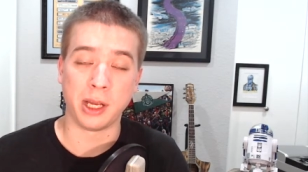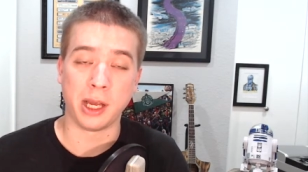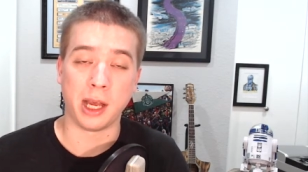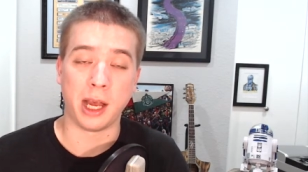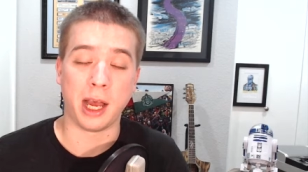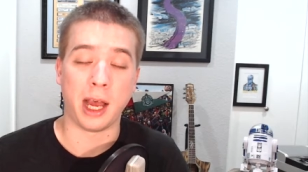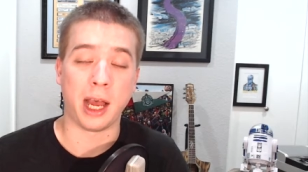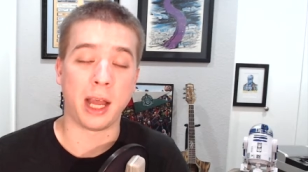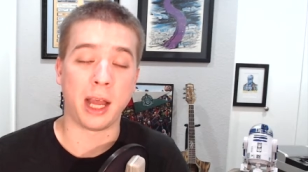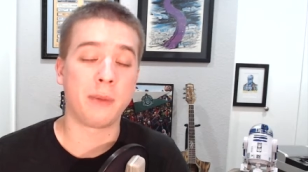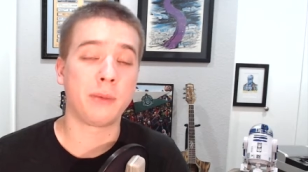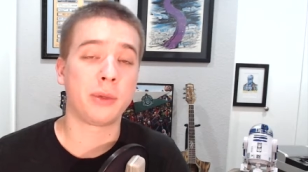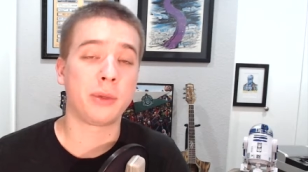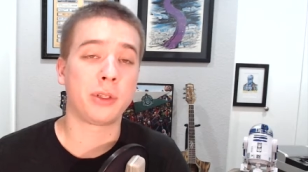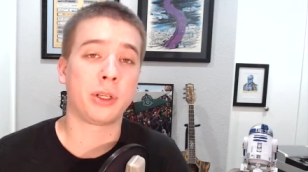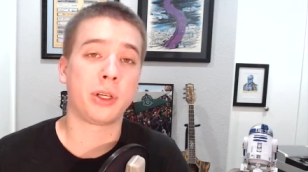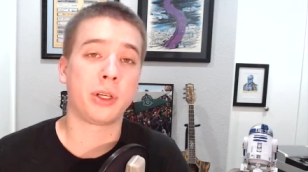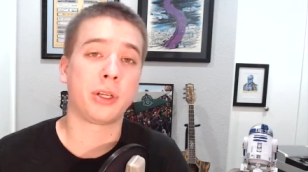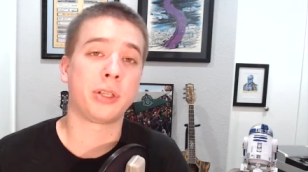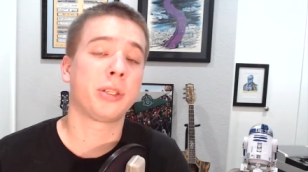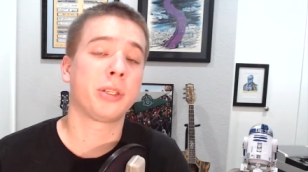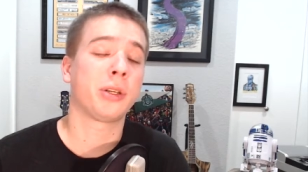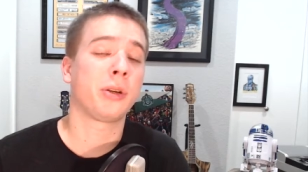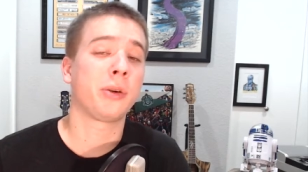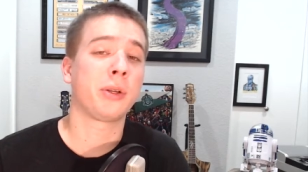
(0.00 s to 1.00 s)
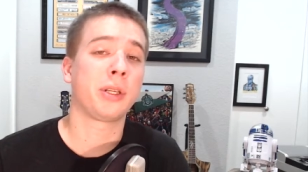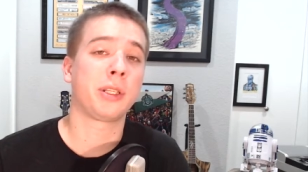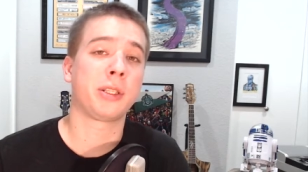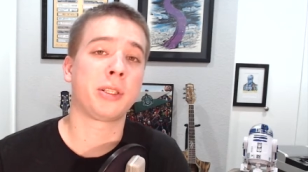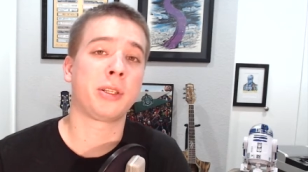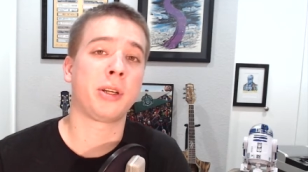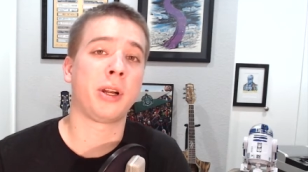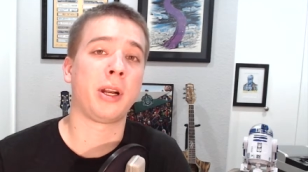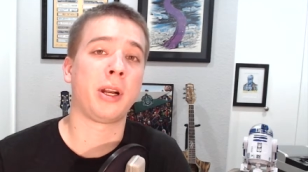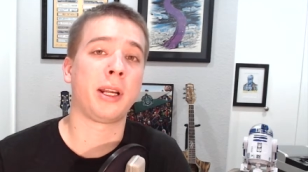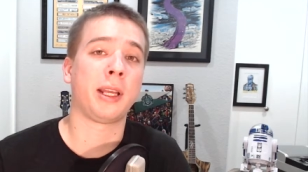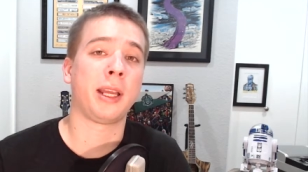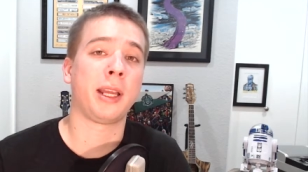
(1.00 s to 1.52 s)
I'm sure Tony
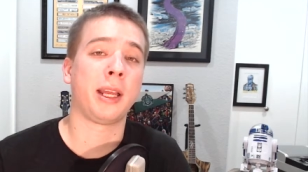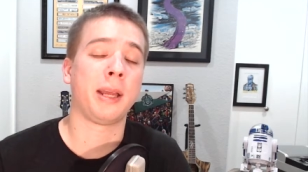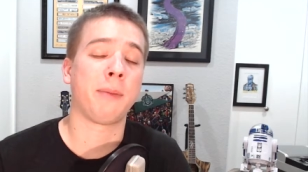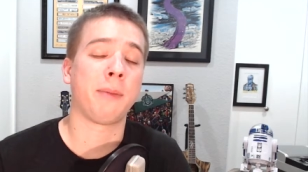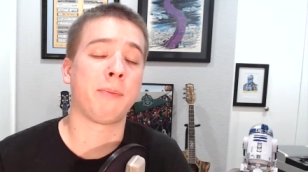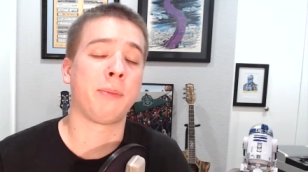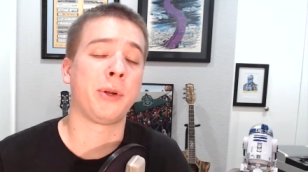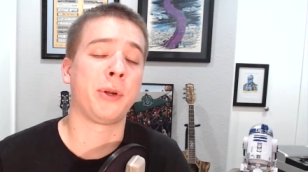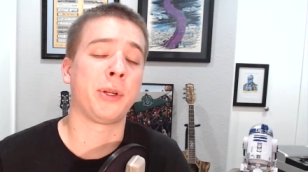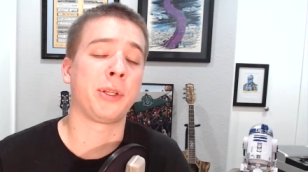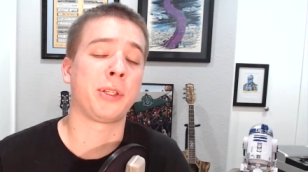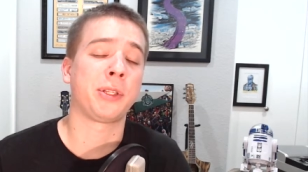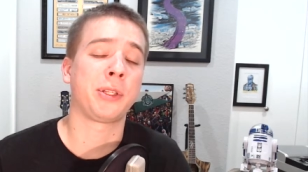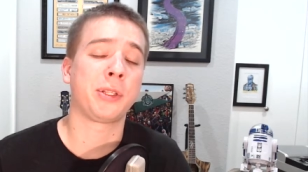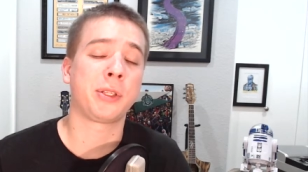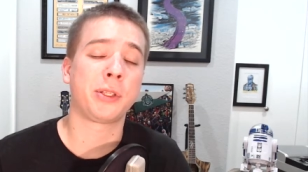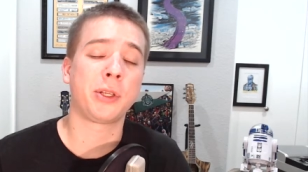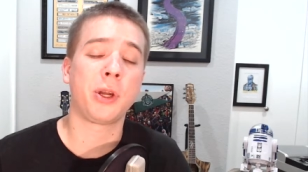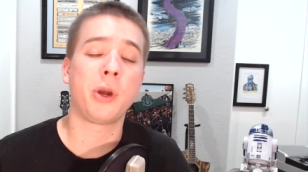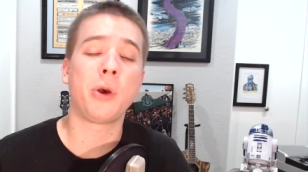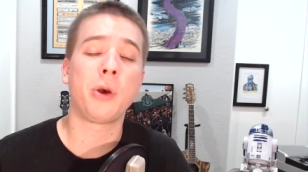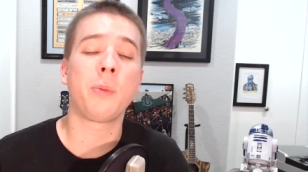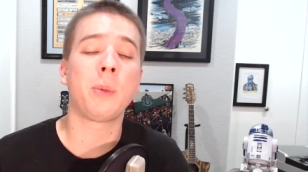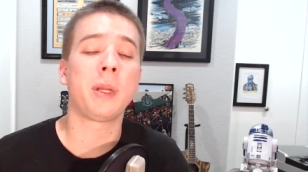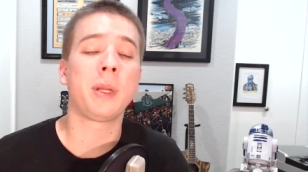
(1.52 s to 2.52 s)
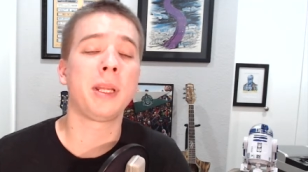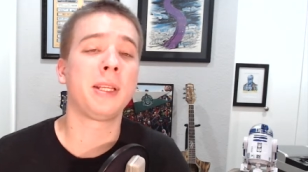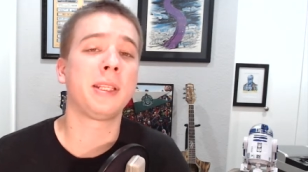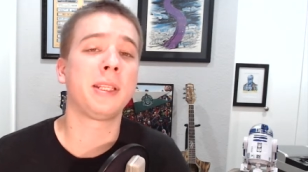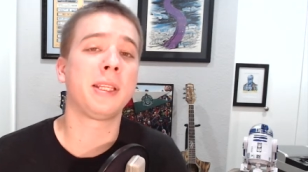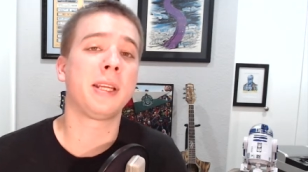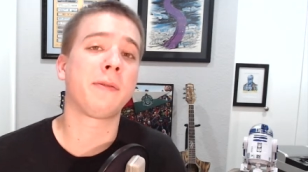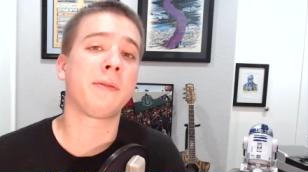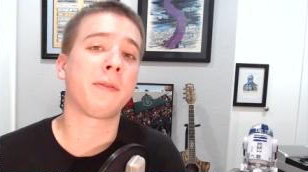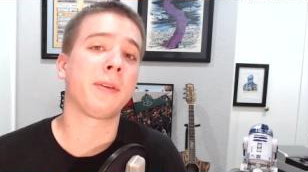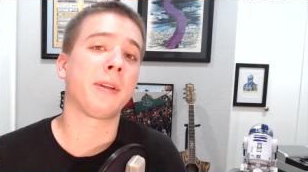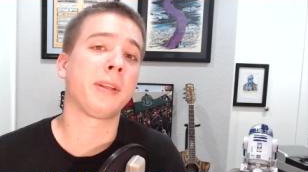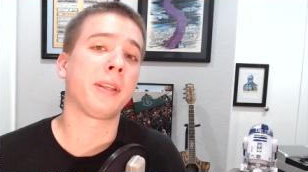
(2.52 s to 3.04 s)
Stark put so many
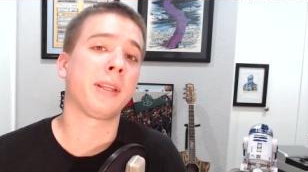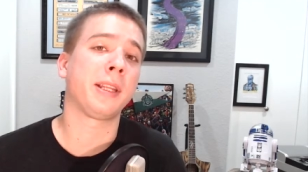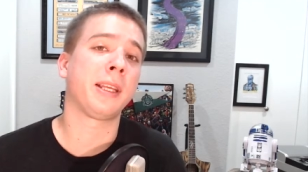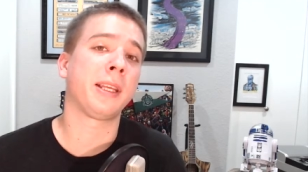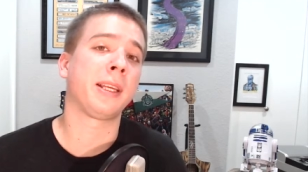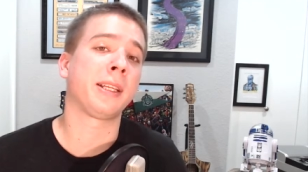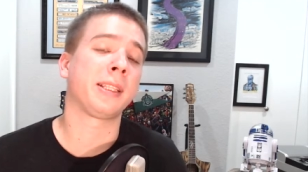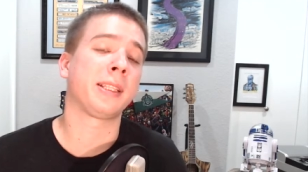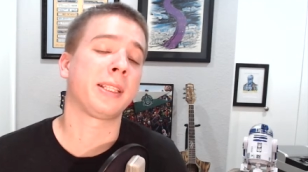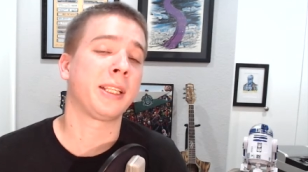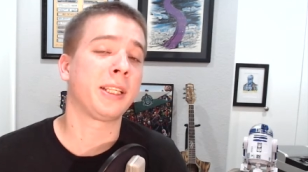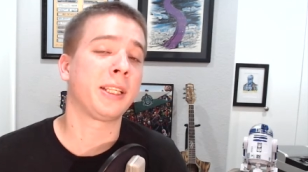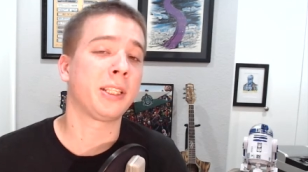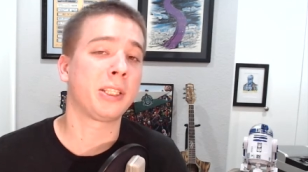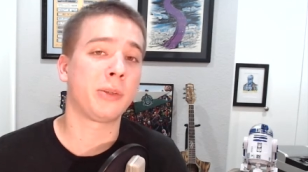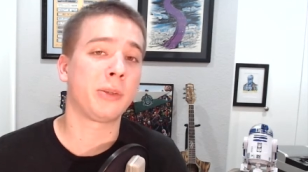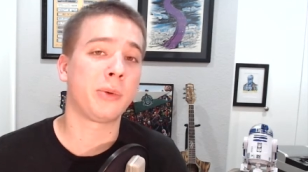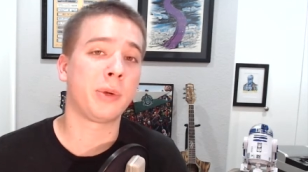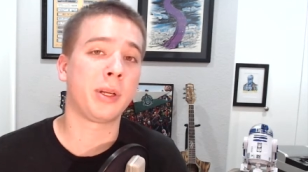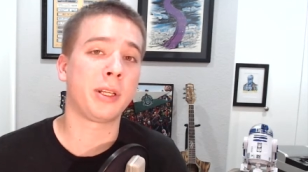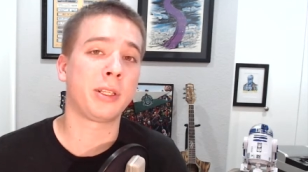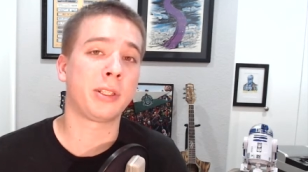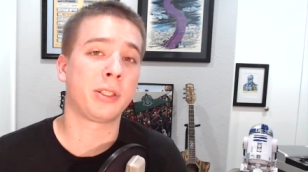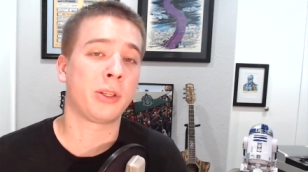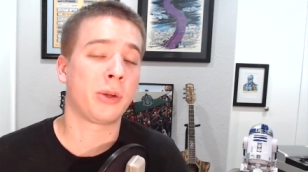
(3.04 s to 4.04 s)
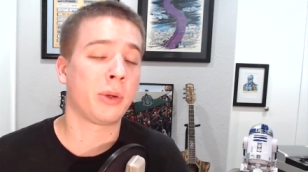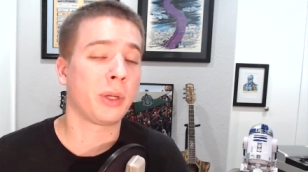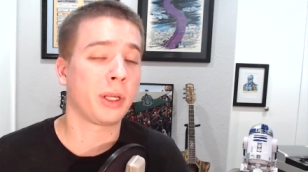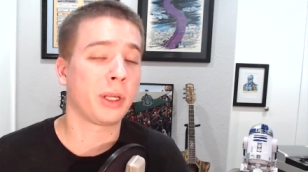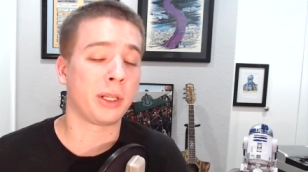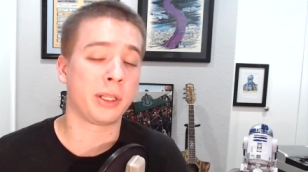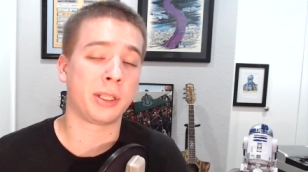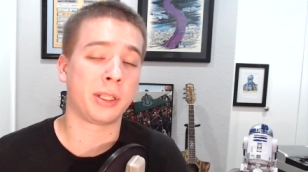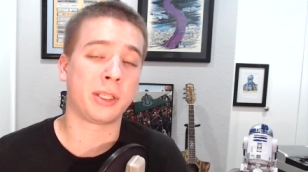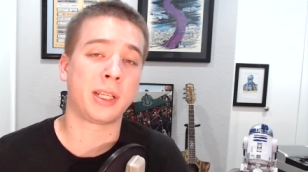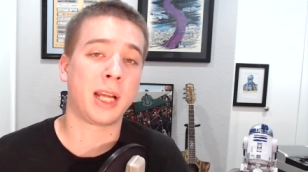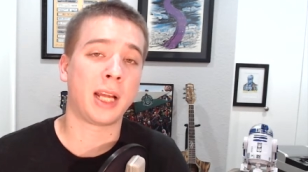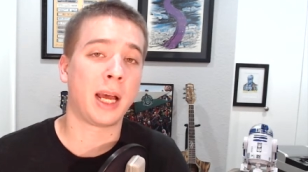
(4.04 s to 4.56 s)
different things into it so it
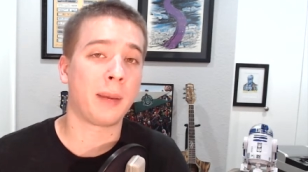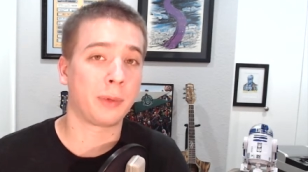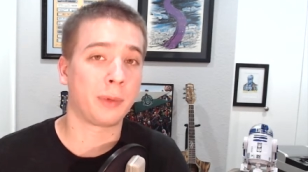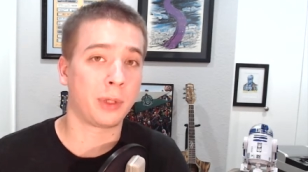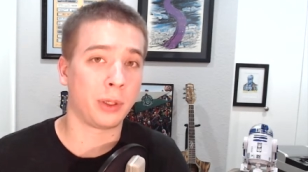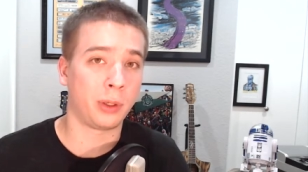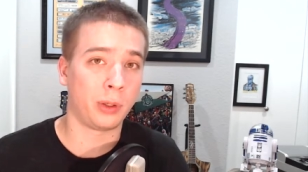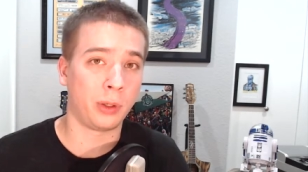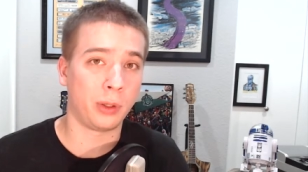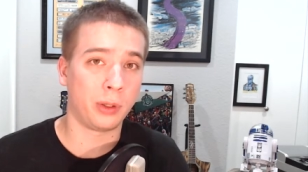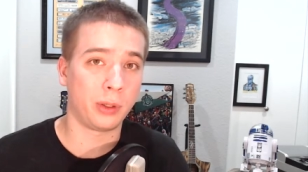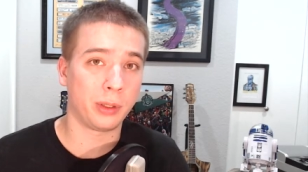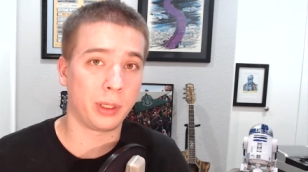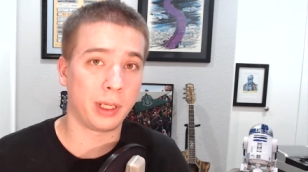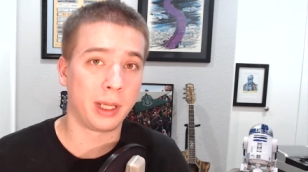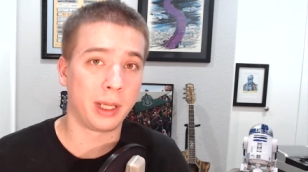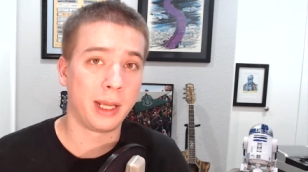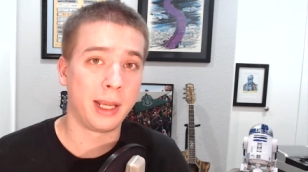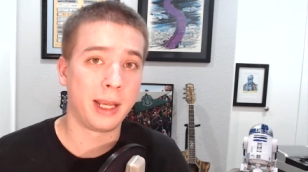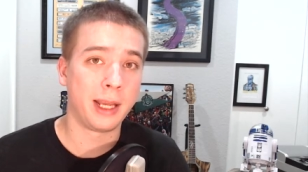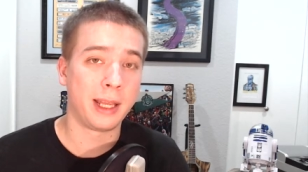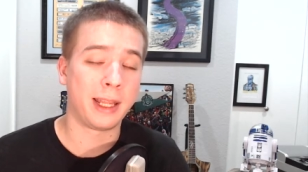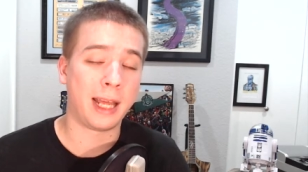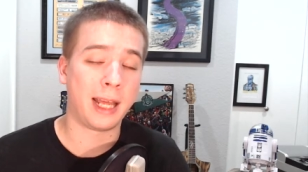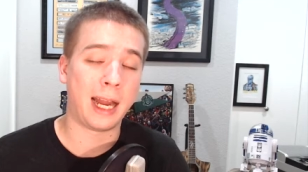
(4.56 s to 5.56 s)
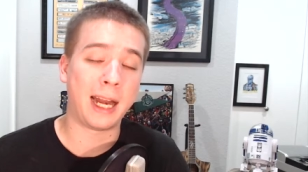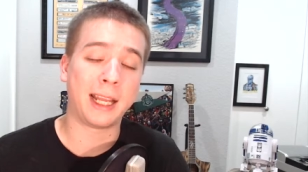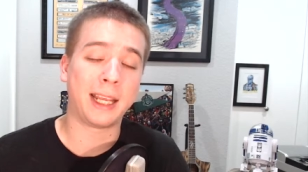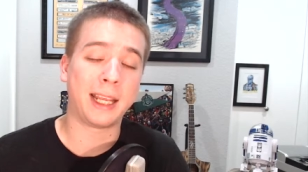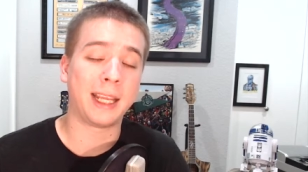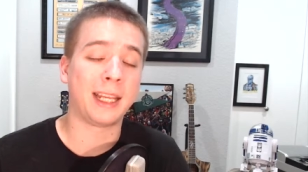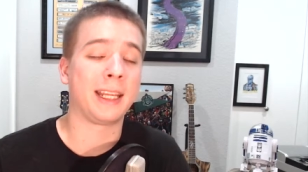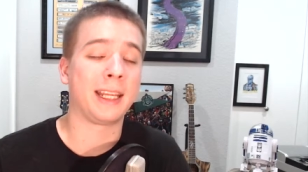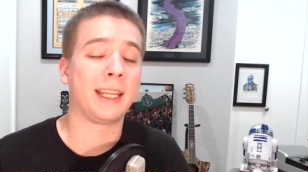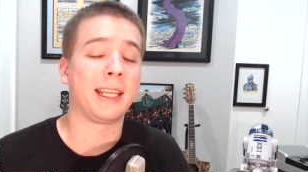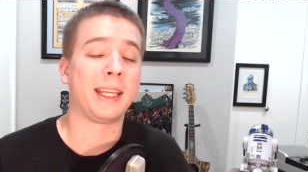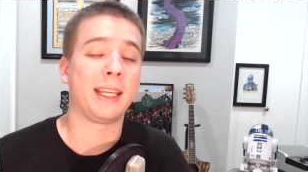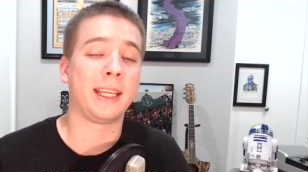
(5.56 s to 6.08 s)
could stop the Hulk that it
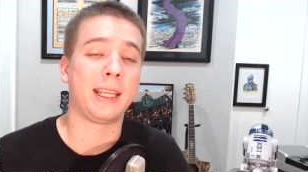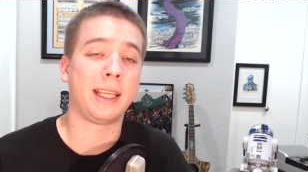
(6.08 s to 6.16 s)
can